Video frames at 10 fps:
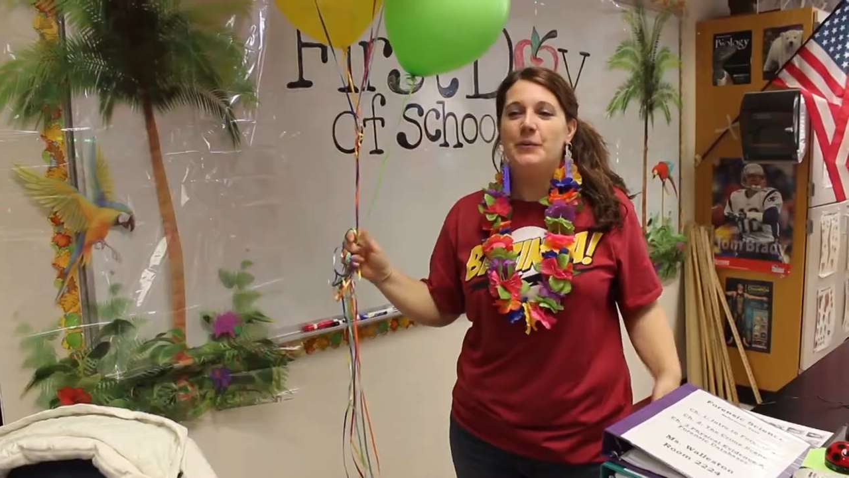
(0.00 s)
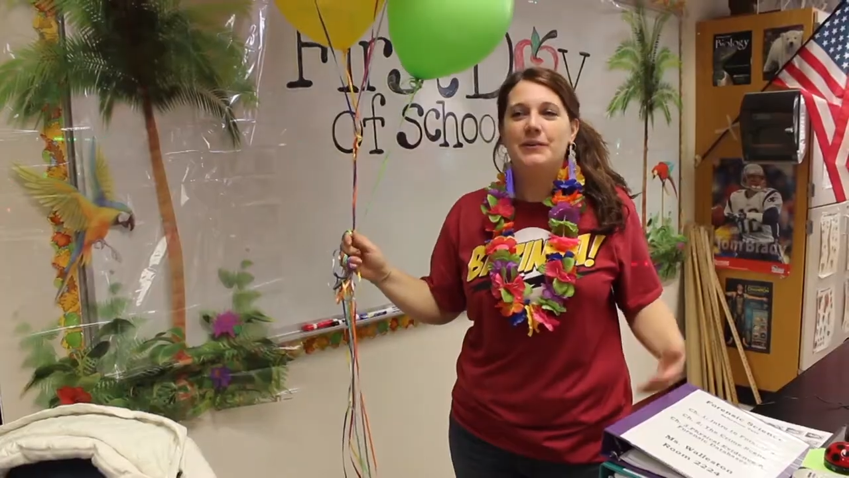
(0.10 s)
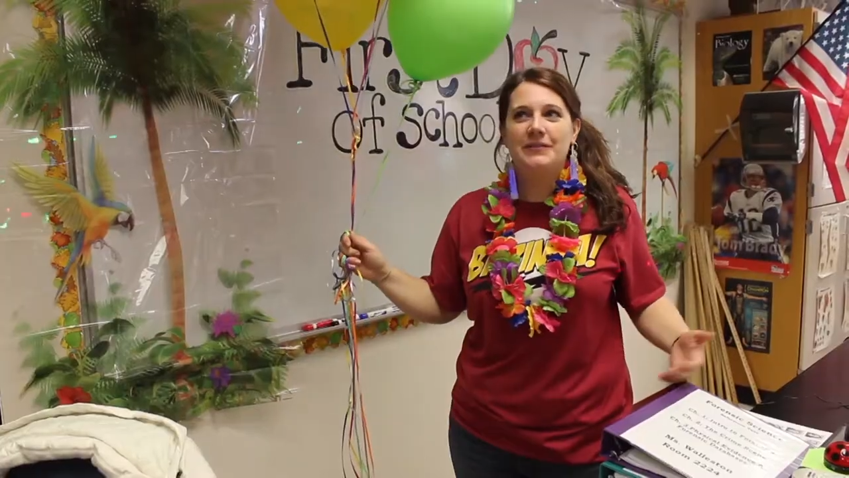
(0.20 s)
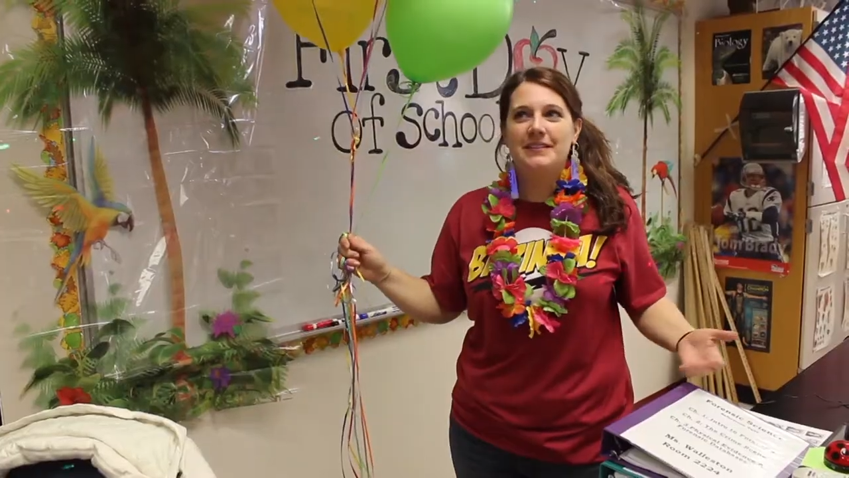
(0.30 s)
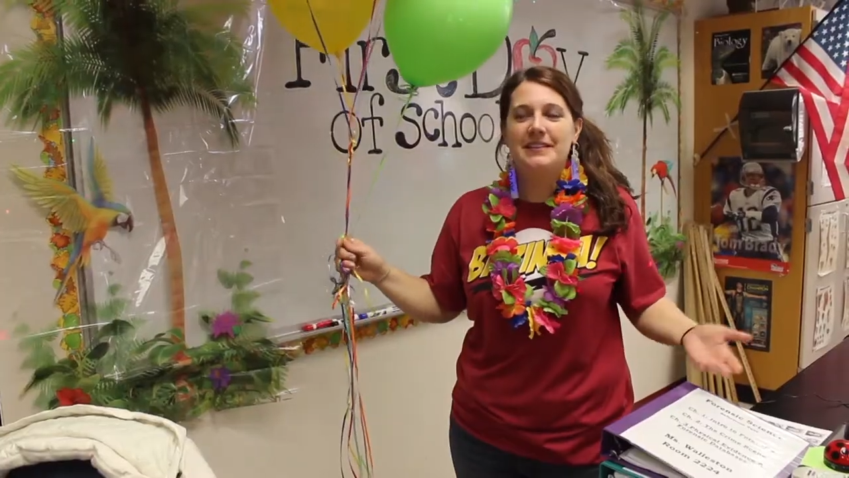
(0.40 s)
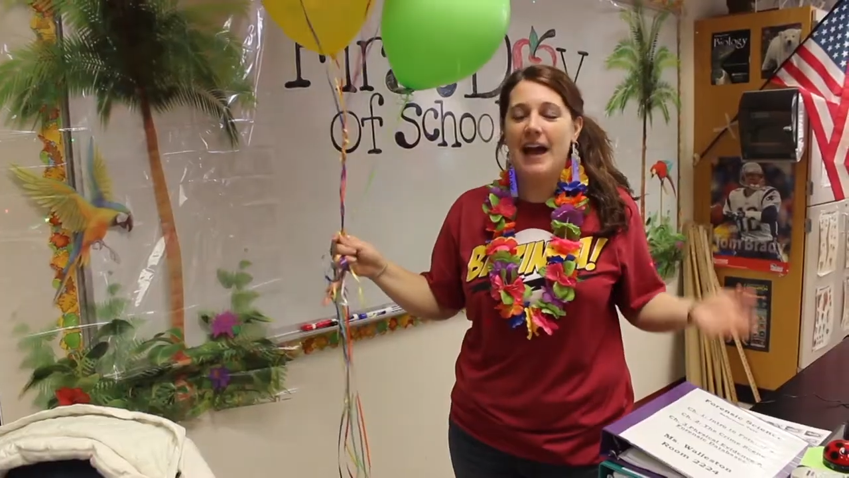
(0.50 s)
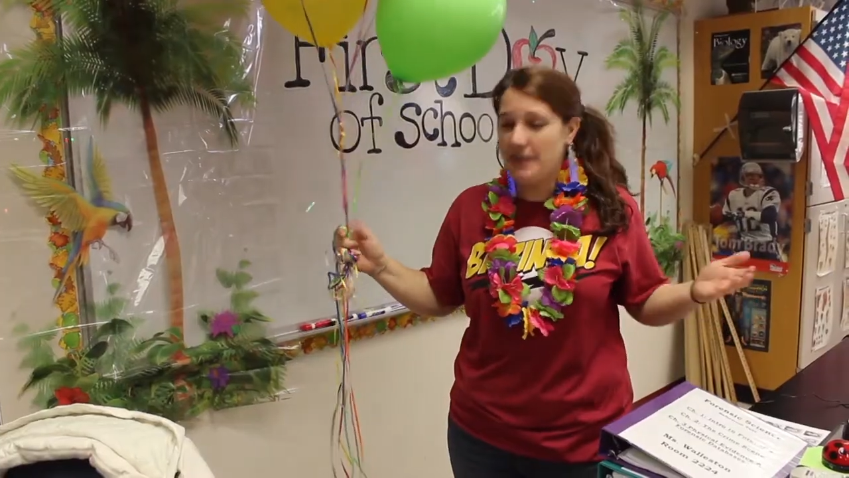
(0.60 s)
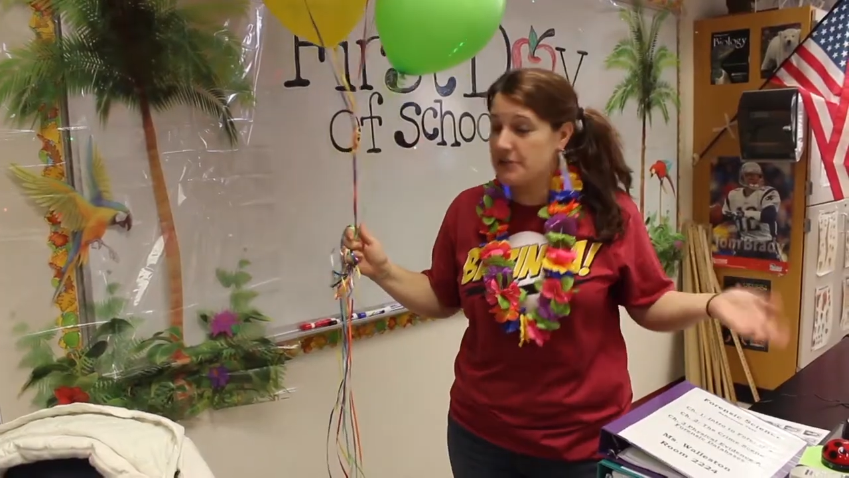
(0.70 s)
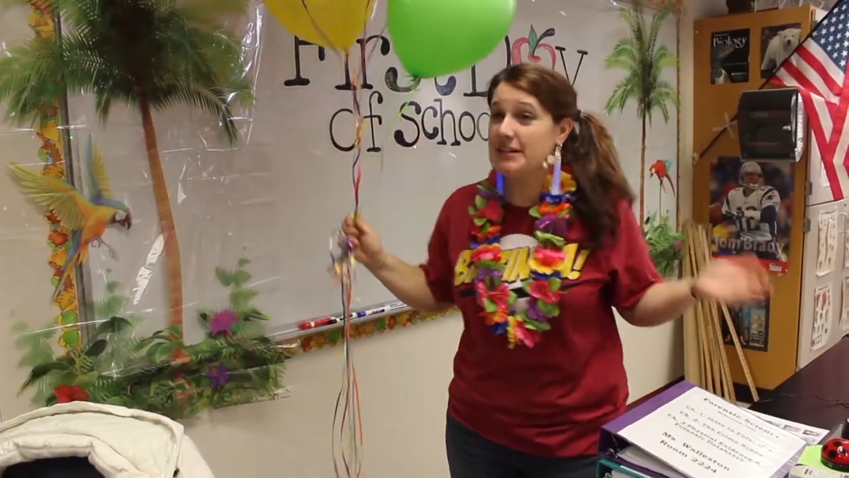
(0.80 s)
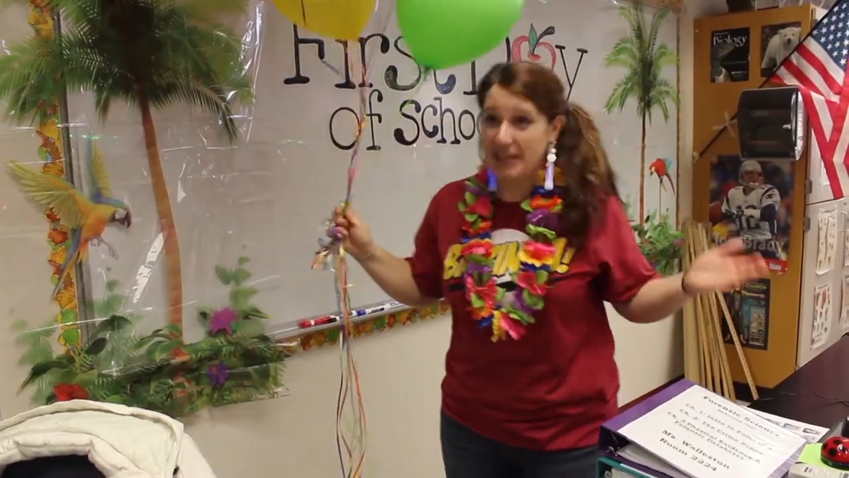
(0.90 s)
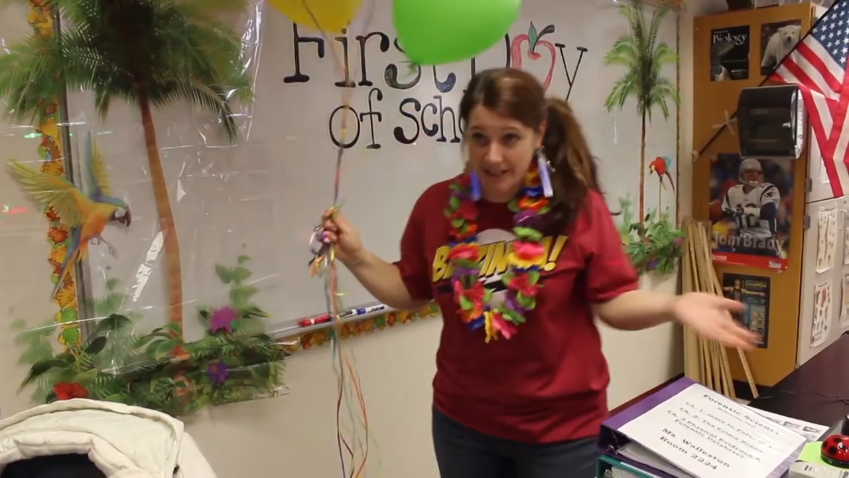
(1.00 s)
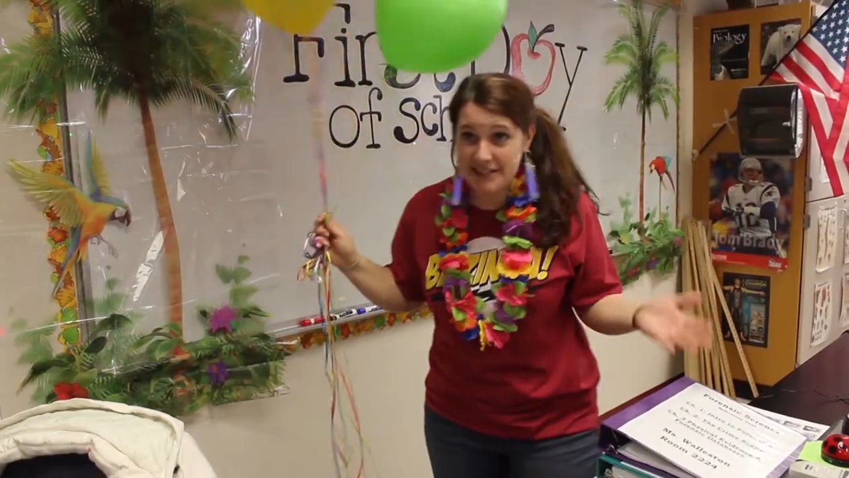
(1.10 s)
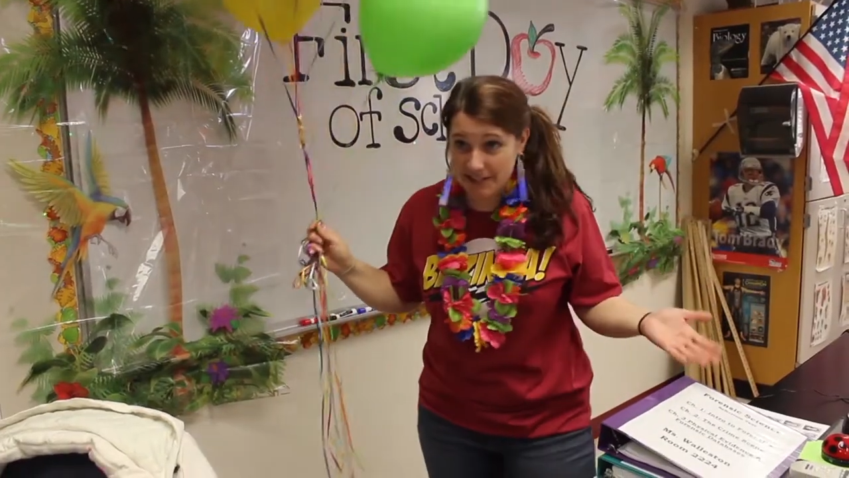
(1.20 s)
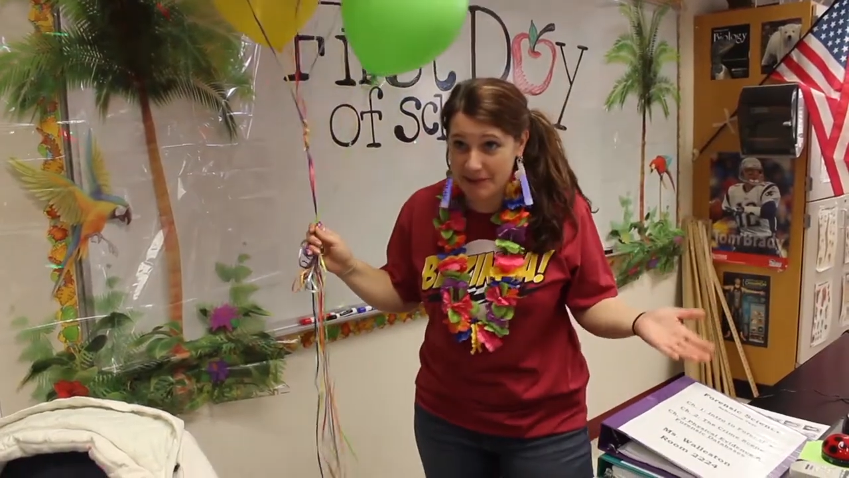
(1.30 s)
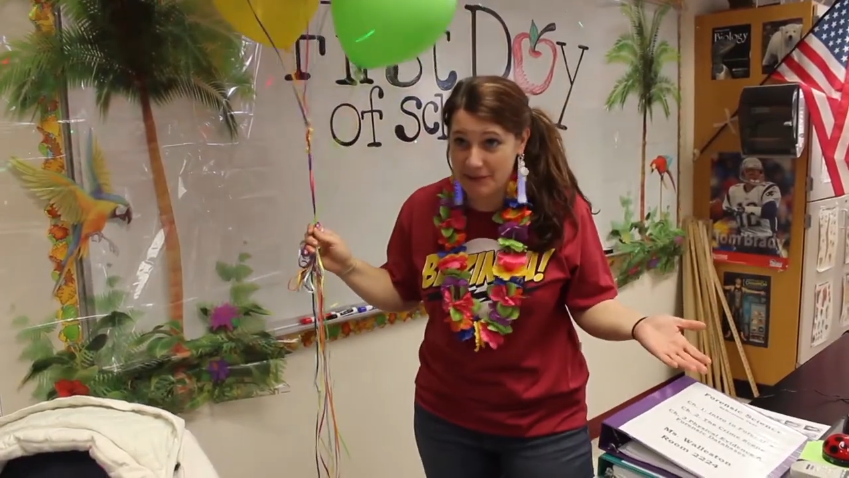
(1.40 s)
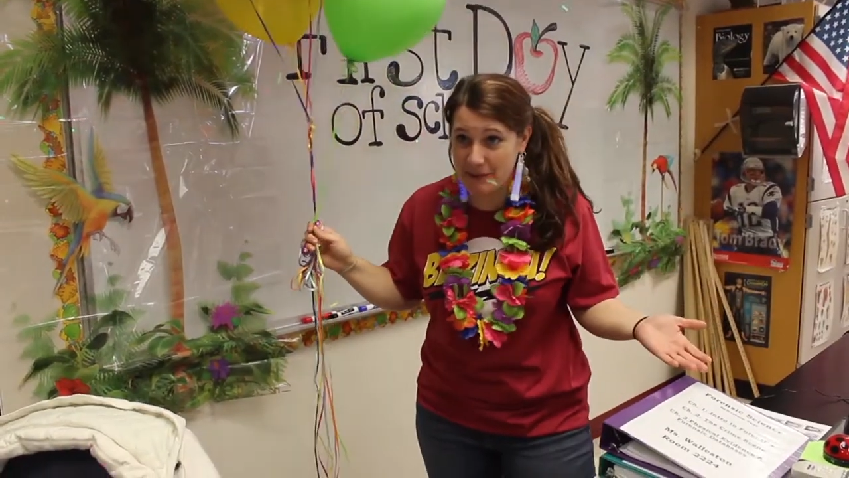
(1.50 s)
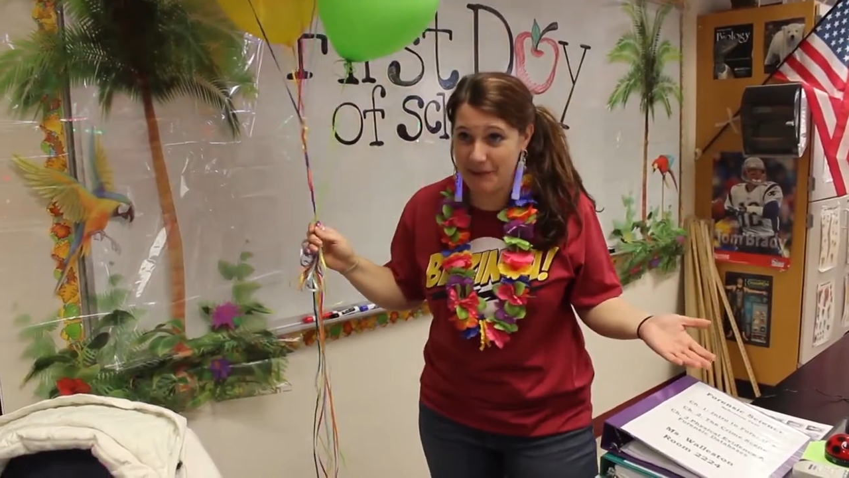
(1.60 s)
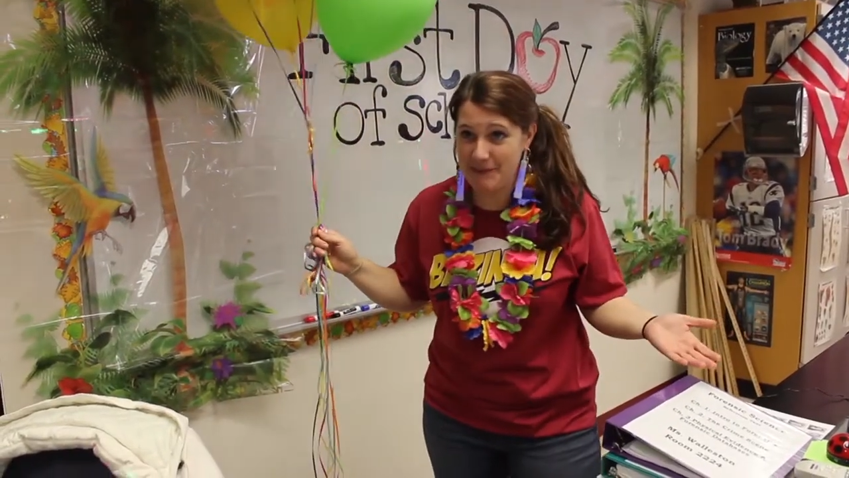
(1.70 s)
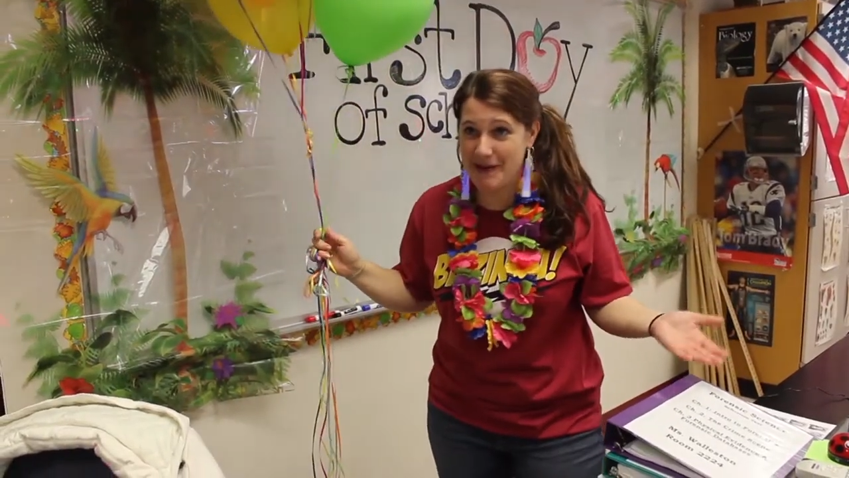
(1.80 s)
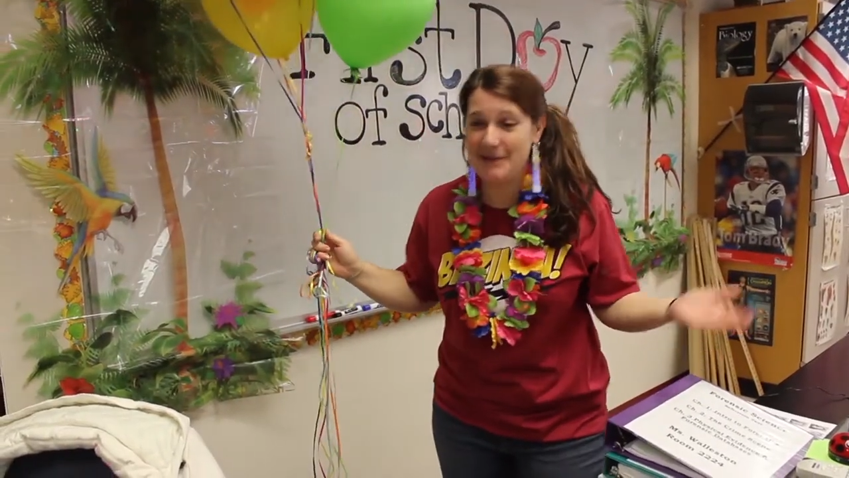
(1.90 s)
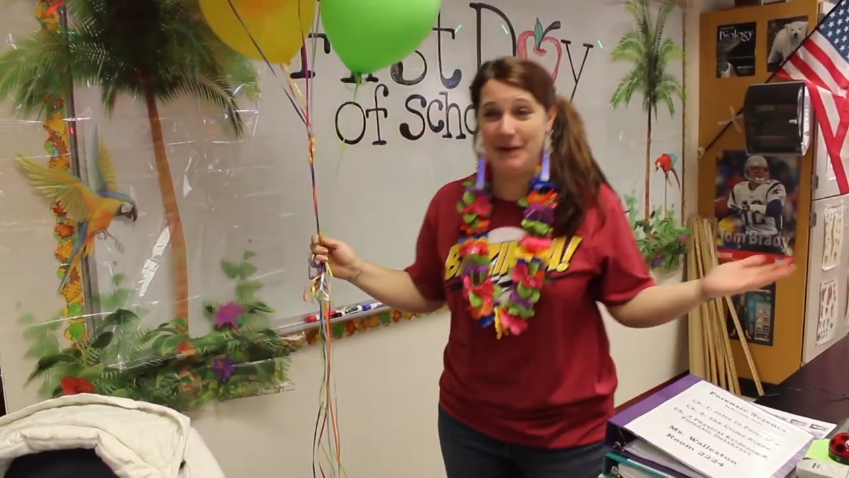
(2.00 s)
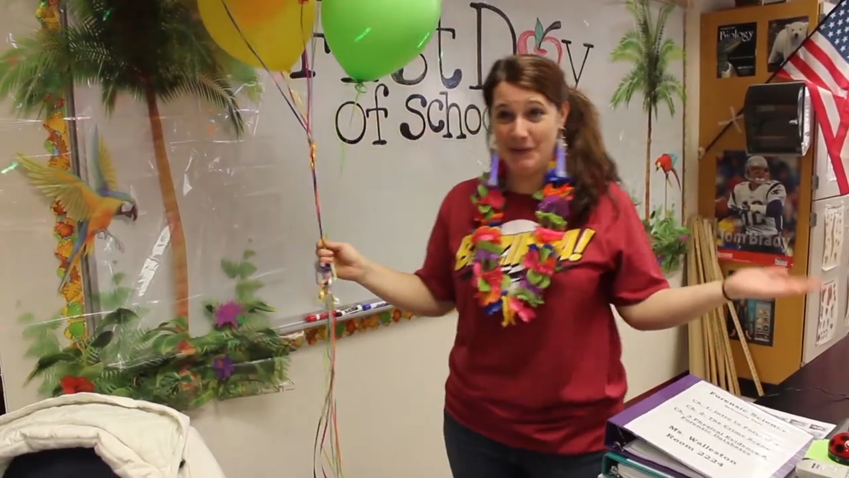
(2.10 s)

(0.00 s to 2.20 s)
Well, yeah, there's a considerable amount of